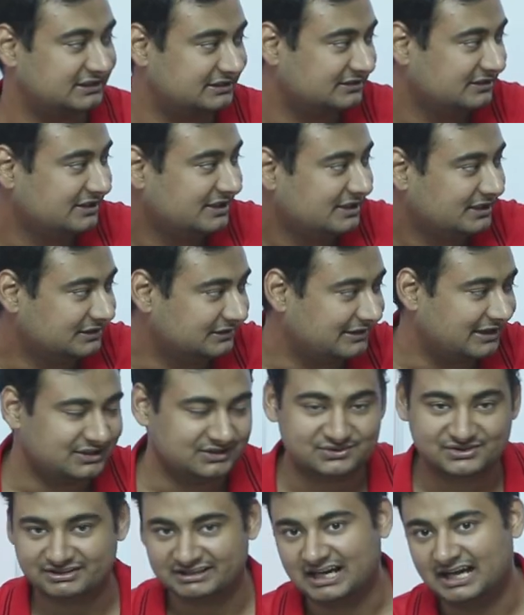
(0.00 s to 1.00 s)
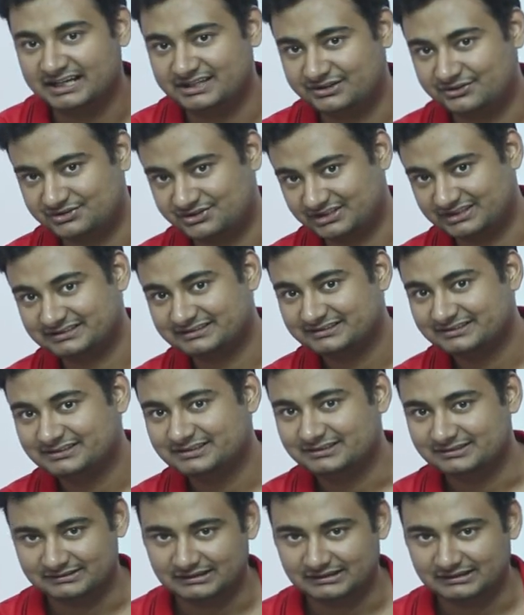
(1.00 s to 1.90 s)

that they're using hydrogen.